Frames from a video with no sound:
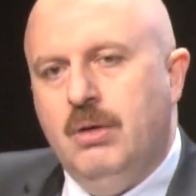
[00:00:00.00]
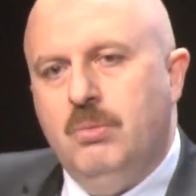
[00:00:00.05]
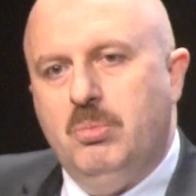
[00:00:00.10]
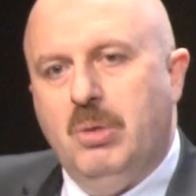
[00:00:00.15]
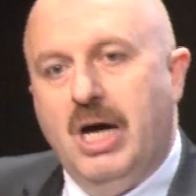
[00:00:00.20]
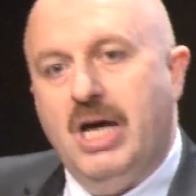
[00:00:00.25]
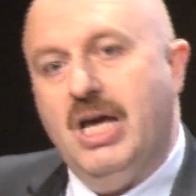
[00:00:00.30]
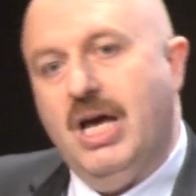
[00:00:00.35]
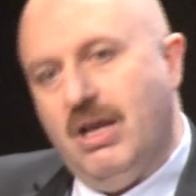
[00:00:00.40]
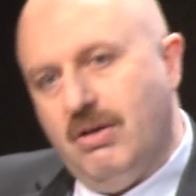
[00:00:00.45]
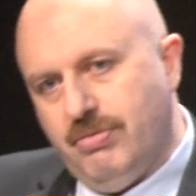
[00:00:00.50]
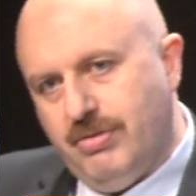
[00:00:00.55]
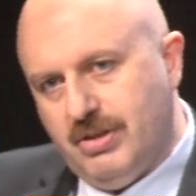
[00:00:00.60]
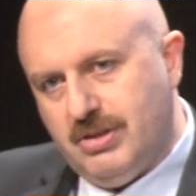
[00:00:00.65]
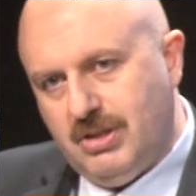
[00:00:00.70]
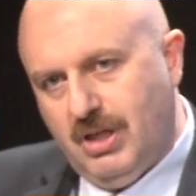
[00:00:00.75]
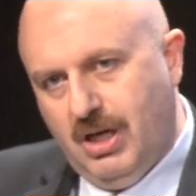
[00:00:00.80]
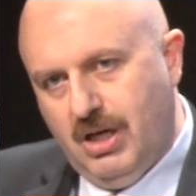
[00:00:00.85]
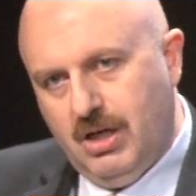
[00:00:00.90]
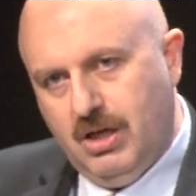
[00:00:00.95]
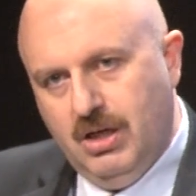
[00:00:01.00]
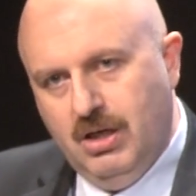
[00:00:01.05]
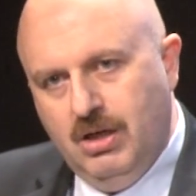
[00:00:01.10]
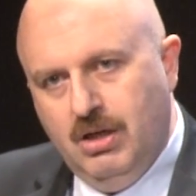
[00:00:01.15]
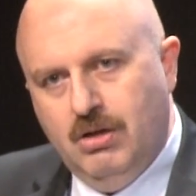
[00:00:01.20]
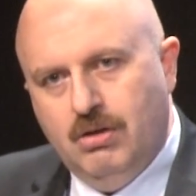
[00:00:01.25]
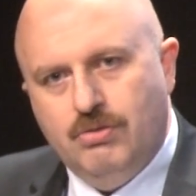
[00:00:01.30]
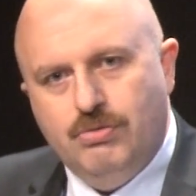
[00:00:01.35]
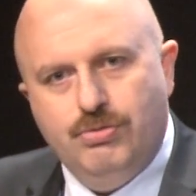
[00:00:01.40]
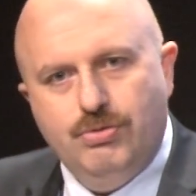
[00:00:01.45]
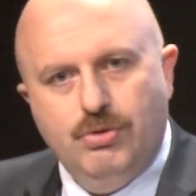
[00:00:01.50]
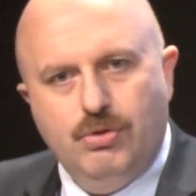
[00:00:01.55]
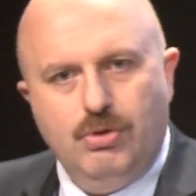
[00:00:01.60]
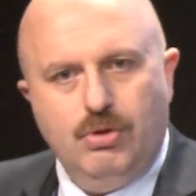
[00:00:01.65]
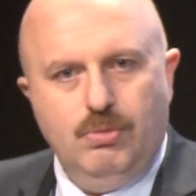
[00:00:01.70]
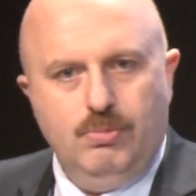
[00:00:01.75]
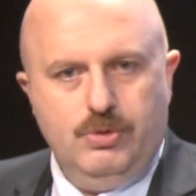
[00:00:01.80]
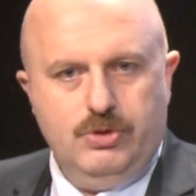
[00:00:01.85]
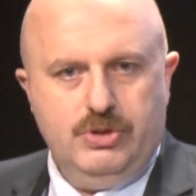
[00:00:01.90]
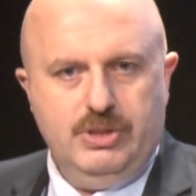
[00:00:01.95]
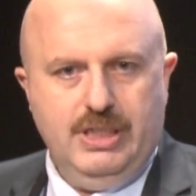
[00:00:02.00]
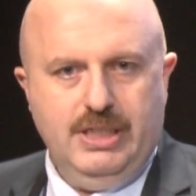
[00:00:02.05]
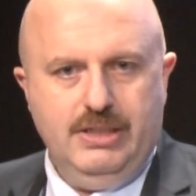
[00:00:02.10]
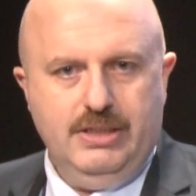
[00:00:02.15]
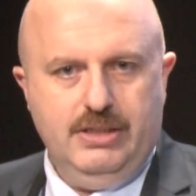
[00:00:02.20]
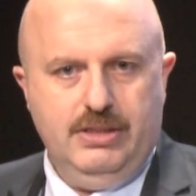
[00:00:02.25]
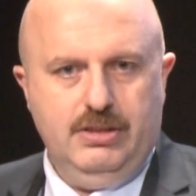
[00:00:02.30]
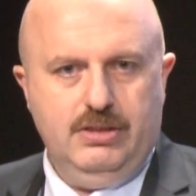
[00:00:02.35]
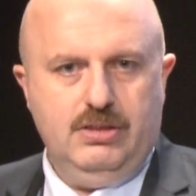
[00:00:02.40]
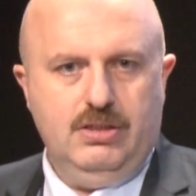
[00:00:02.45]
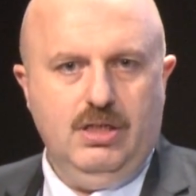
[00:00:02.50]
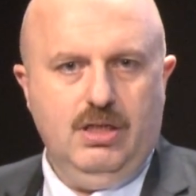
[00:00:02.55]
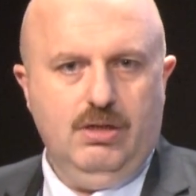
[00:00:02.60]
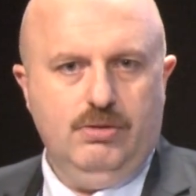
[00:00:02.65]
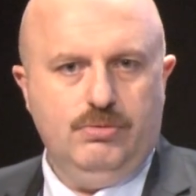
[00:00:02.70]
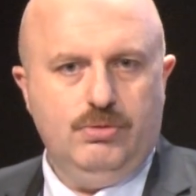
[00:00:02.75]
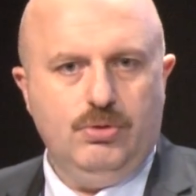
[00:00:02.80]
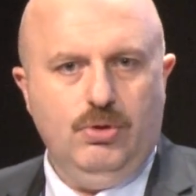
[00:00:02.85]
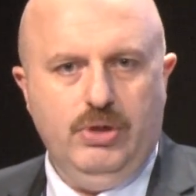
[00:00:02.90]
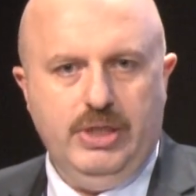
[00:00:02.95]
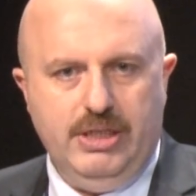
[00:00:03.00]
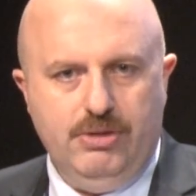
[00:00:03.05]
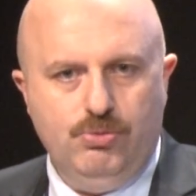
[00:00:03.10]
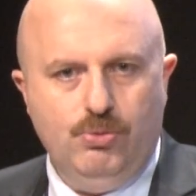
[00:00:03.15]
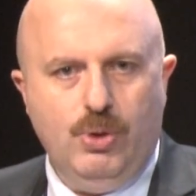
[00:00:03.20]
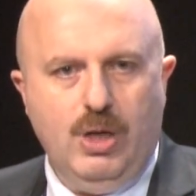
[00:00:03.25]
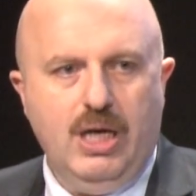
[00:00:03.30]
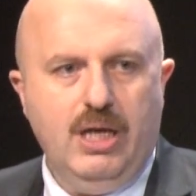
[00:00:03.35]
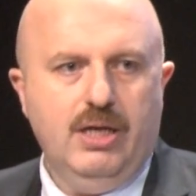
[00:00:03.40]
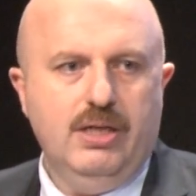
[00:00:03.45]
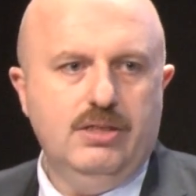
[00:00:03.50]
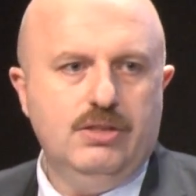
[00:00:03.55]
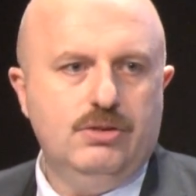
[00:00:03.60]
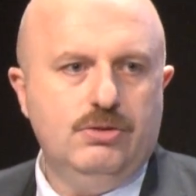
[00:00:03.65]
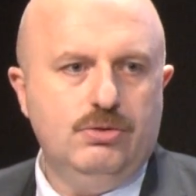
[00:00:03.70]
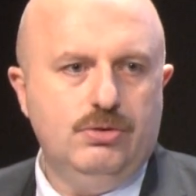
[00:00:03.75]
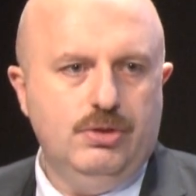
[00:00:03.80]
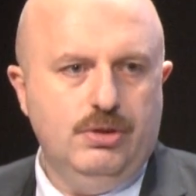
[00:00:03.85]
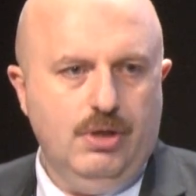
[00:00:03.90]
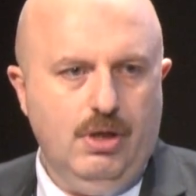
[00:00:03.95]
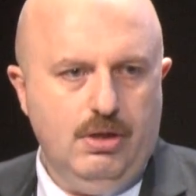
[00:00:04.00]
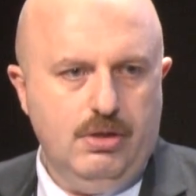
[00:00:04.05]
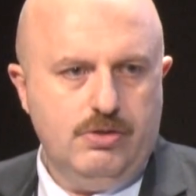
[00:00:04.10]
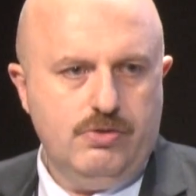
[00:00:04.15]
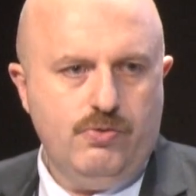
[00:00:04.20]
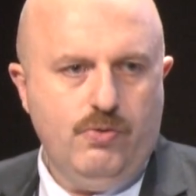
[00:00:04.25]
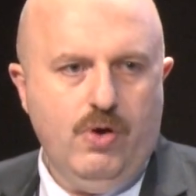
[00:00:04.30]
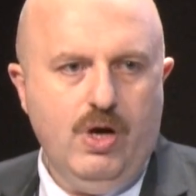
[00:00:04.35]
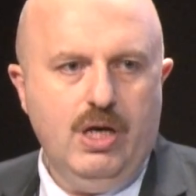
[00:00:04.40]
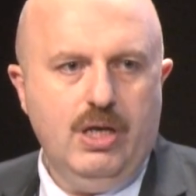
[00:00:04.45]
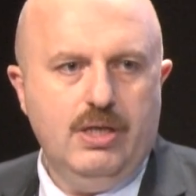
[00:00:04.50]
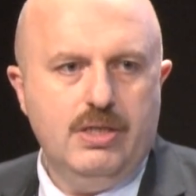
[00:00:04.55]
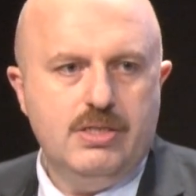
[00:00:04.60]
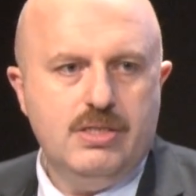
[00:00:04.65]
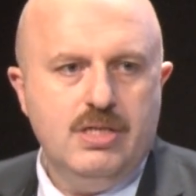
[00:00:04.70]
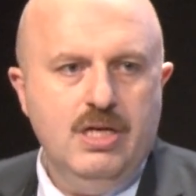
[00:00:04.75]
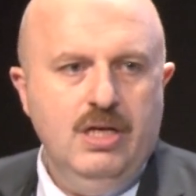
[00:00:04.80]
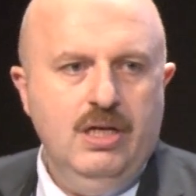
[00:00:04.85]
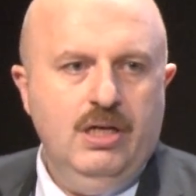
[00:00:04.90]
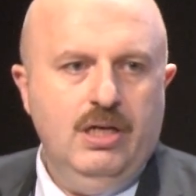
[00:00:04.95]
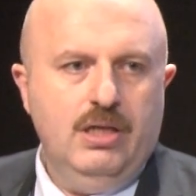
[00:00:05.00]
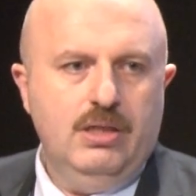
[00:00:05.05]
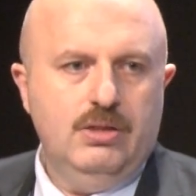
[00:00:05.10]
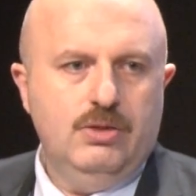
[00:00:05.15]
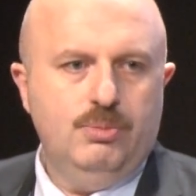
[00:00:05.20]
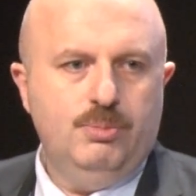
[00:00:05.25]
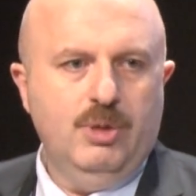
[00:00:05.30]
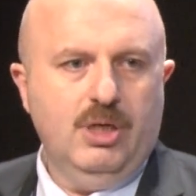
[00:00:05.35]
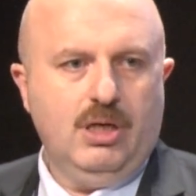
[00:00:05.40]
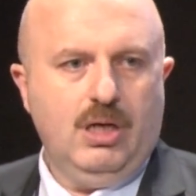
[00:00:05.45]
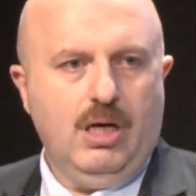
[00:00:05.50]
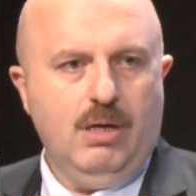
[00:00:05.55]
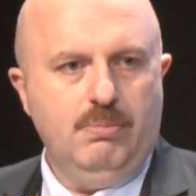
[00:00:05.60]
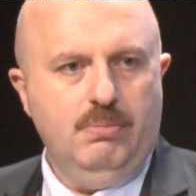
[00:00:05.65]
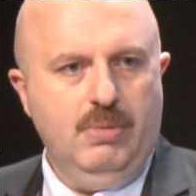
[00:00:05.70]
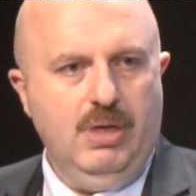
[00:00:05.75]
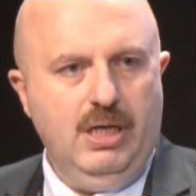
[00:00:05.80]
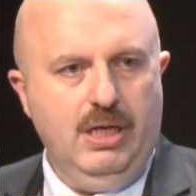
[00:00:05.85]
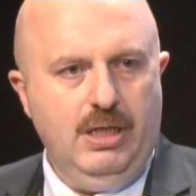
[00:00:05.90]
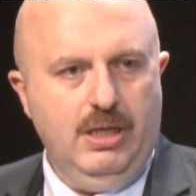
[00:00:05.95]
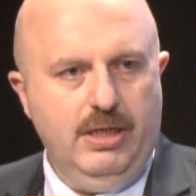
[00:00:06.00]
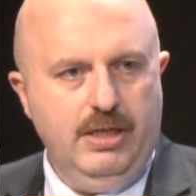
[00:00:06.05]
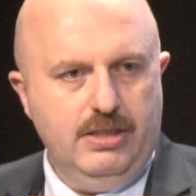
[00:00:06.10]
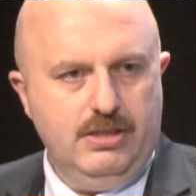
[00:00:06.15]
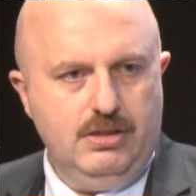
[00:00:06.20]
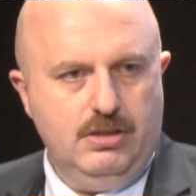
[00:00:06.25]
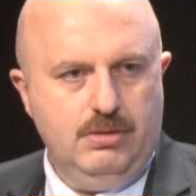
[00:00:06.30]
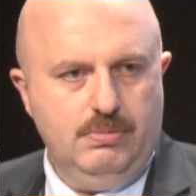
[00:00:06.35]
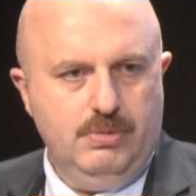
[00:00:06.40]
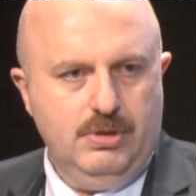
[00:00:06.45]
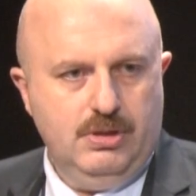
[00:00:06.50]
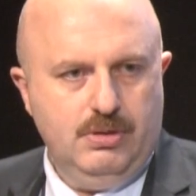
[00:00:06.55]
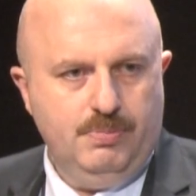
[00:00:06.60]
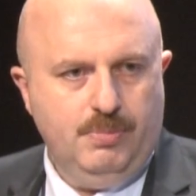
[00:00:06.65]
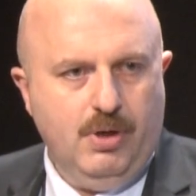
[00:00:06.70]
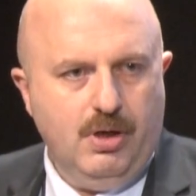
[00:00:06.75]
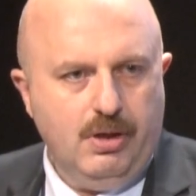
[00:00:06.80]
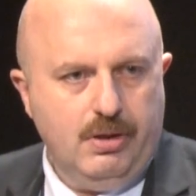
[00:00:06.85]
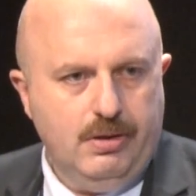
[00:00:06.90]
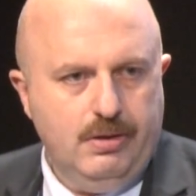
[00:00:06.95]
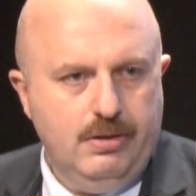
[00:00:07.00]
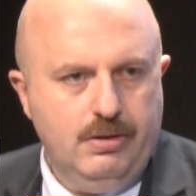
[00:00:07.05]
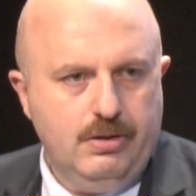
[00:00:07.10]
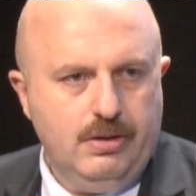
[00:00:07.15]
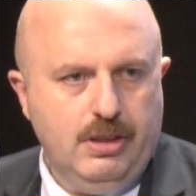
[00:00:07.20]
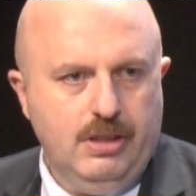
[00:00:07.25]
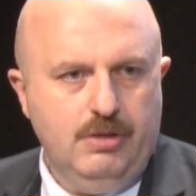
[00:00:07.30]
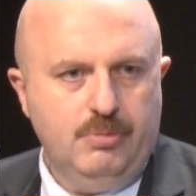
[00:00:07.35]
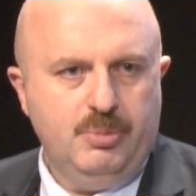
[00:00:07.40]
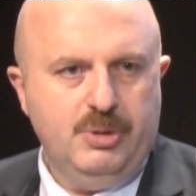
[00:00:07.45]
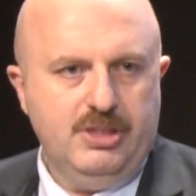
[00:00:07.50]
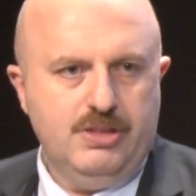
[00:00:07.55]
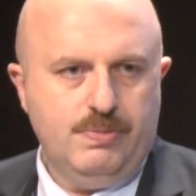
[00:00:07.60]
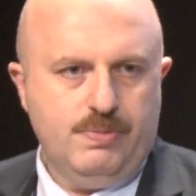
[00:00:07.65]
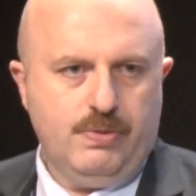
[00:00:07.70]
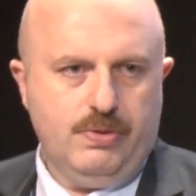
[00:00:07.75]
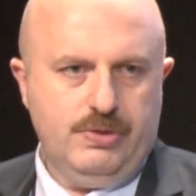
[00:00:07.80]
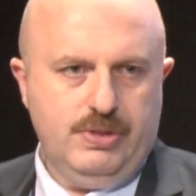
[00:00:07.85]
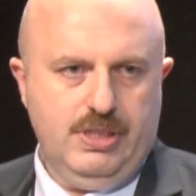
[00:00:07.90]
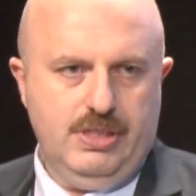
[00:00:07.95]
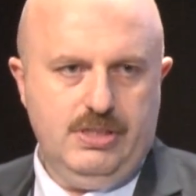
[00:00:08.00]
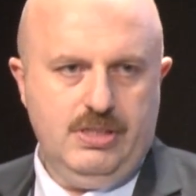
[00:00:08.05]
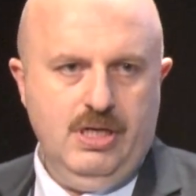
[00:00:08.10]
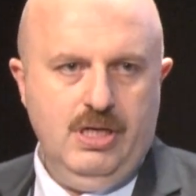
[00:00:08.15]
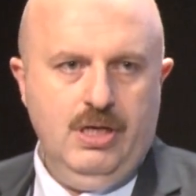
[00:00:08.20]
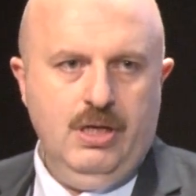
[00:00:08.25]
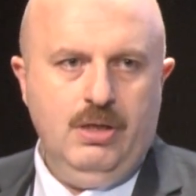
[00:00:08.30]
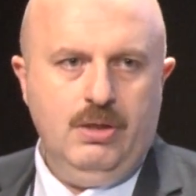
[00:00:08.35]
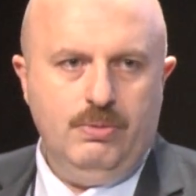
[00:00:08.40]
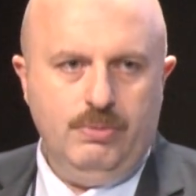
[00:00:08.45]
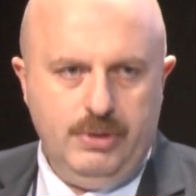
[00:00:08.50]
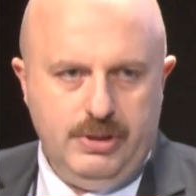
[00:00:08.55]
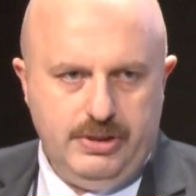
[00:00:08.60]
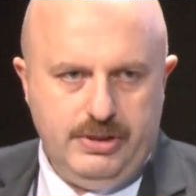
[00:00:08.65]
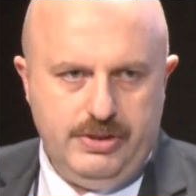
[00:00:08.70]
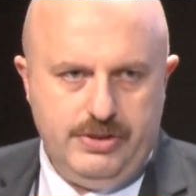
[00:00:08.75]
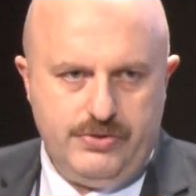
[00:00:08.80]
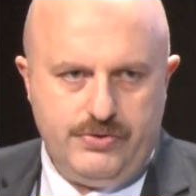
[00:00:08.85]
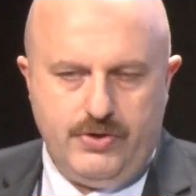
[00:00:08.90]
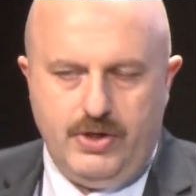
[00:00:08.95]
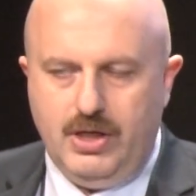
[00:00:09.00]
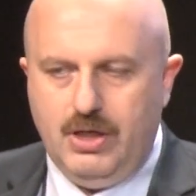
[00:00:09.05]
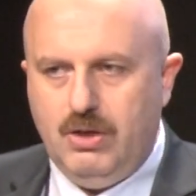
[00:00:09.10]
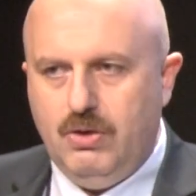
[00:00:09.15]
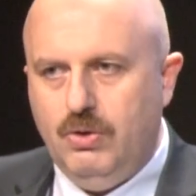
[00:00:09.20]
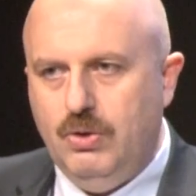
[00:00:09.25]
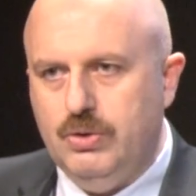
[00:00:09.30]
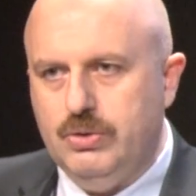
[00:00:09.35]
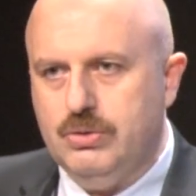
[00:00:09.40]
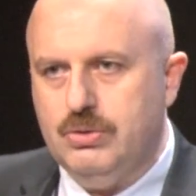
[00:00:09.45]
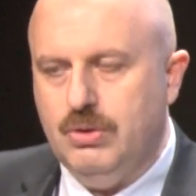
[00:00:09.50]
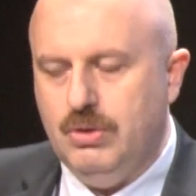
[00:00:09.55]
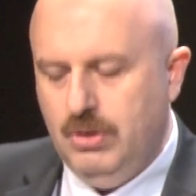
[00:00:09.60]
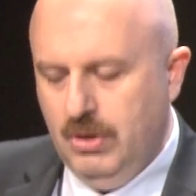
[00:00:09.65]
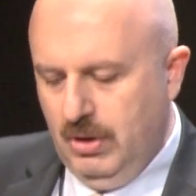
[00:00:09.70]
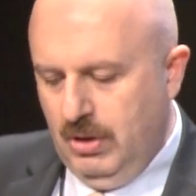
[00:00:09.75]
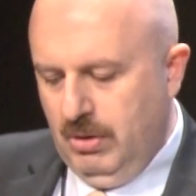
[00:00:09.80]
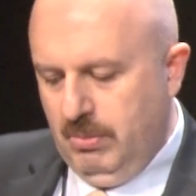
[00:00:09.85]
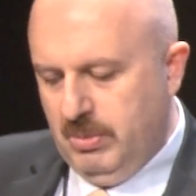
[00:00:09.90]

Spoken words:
by Al-Fatah for almost 10 years now to leave violence, to denounce violence, and to become a legitimate partner in peace process with Israel also.